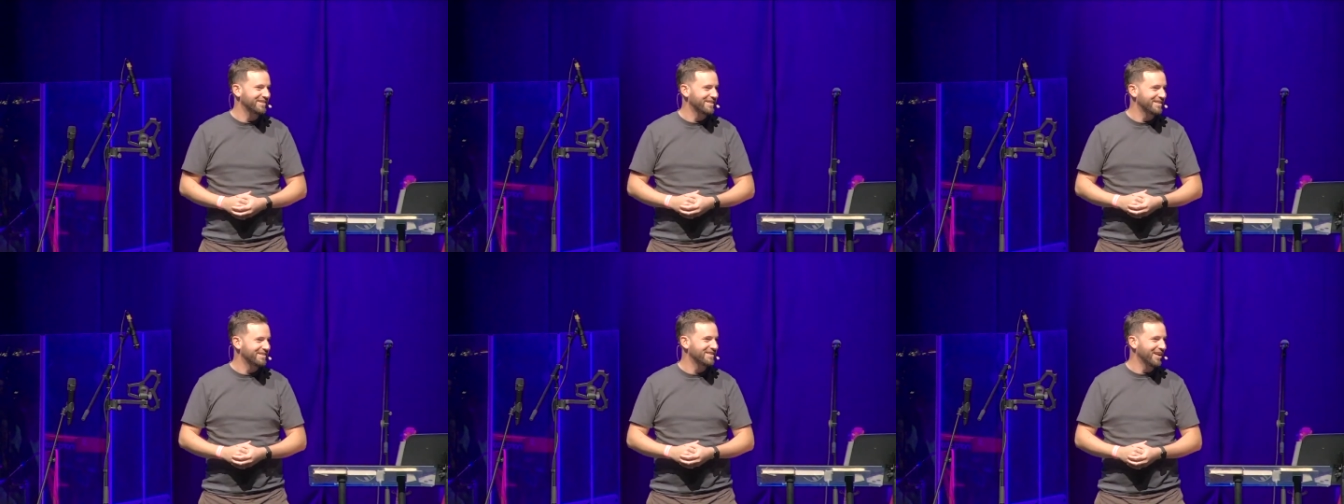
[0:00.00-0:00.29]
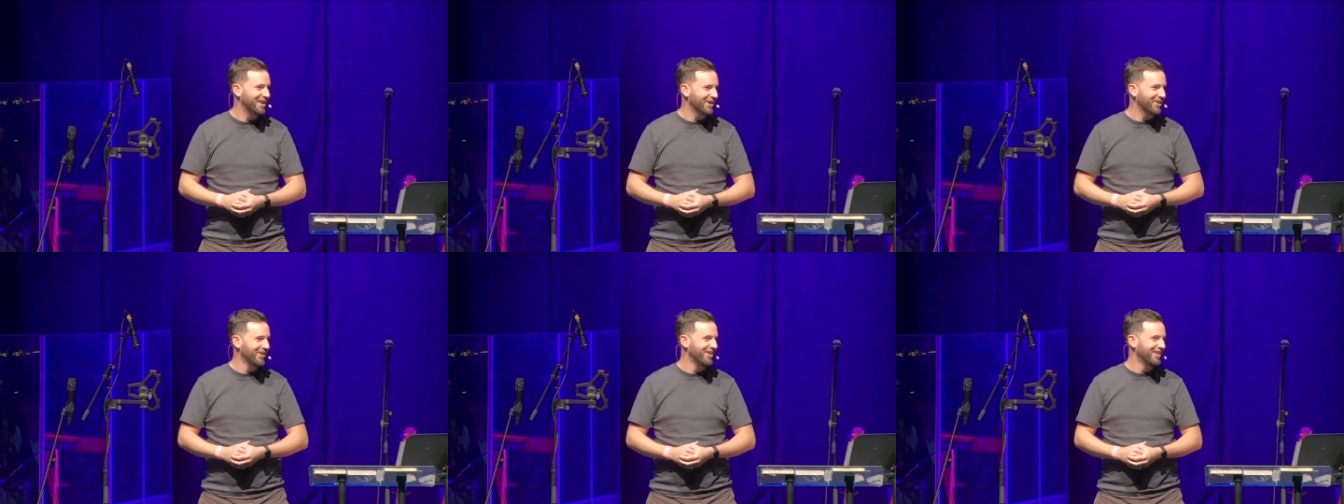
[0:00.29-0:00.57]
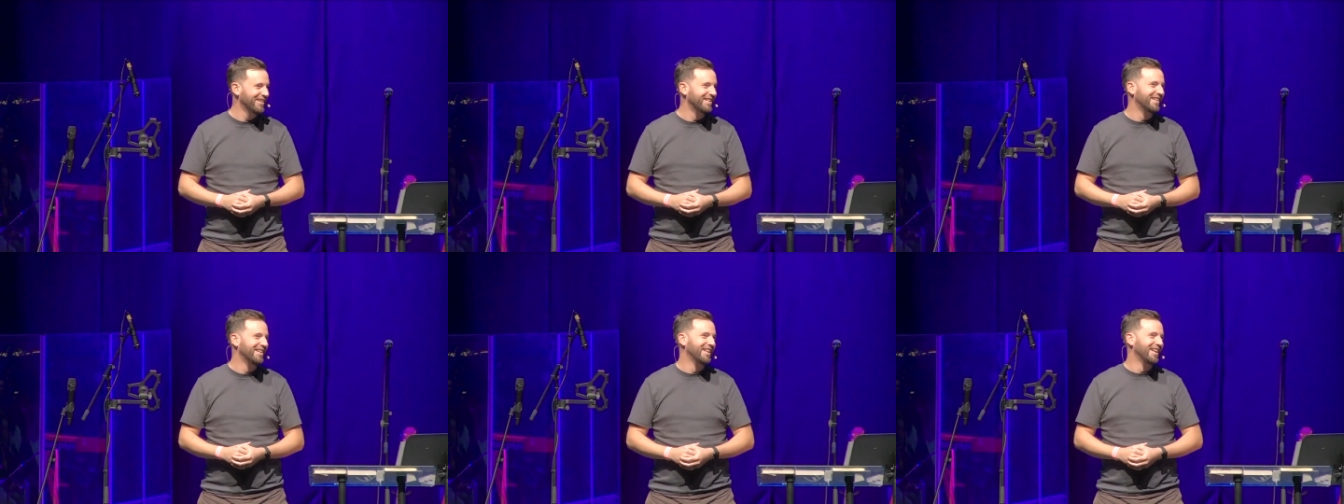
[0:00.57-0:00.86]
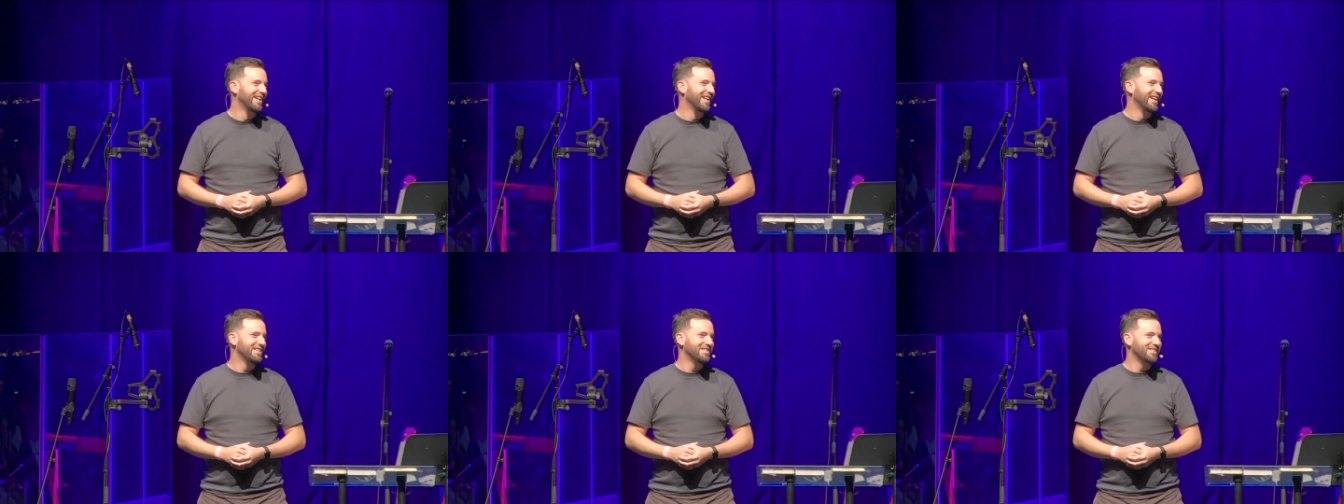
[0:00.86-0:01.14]
Isn't that good?
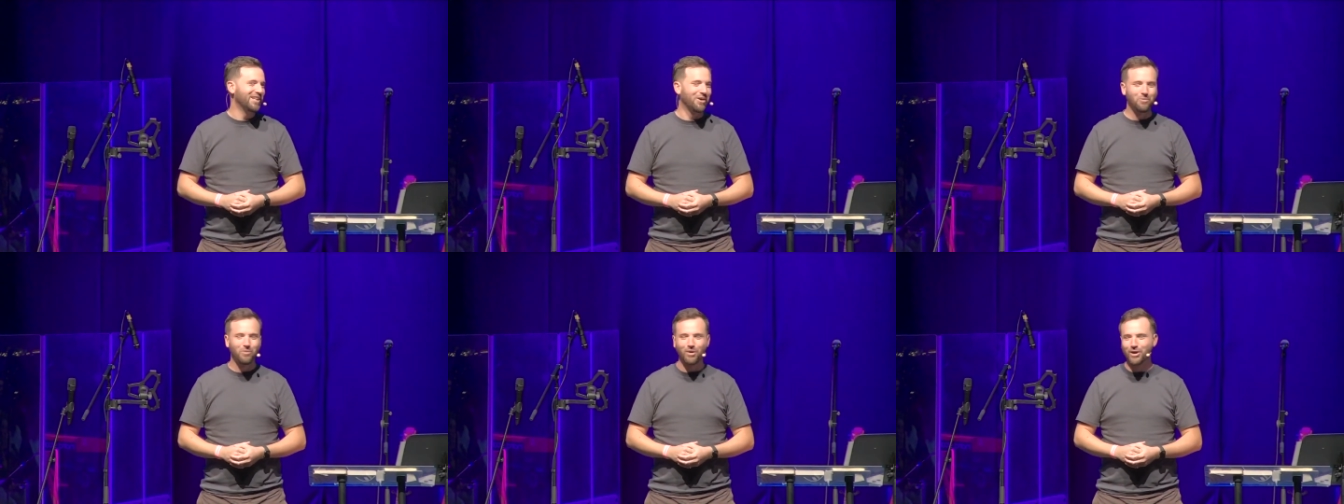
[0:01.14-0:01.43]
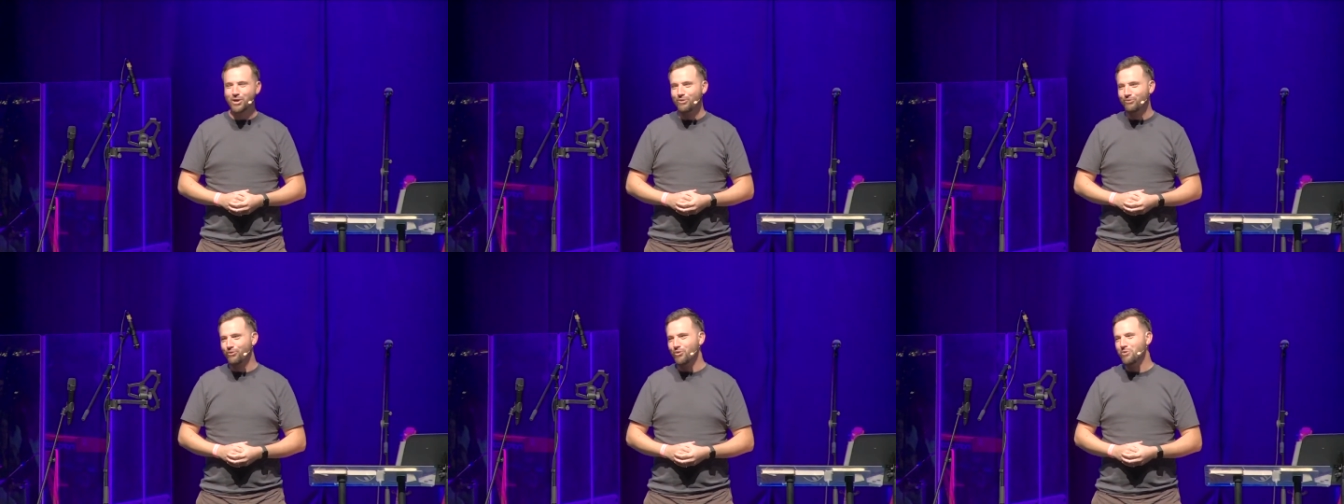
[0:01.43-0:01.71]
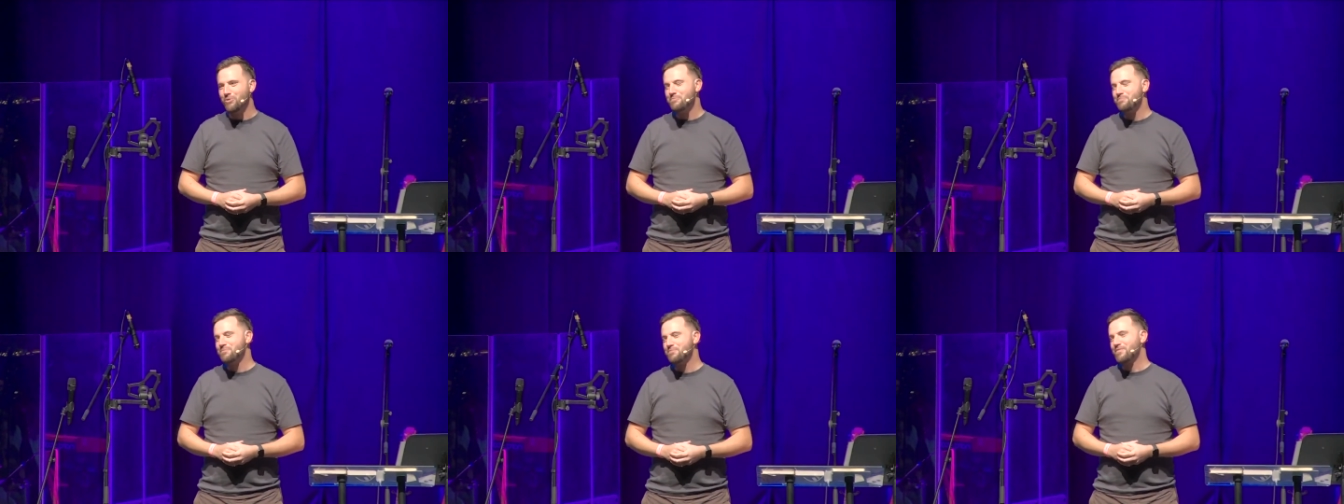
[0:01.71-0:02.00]
Isn't that wonderful?